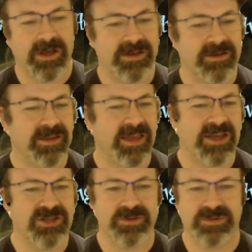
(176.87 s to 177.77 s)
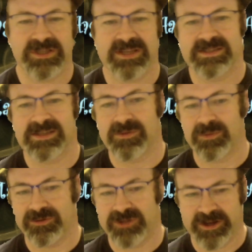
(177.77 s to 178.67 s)
and the cashier was less than
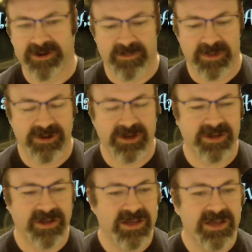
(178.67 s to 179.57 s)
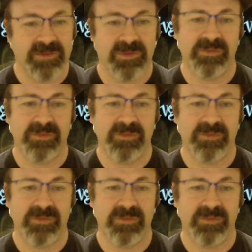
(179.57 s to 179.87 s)
thrilled to hear about it, but